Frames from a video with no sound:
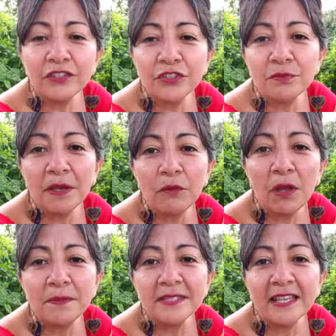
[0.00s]
also my
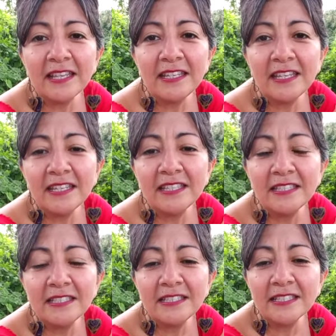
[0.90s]
website
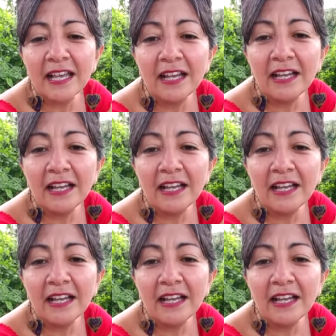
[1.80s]
is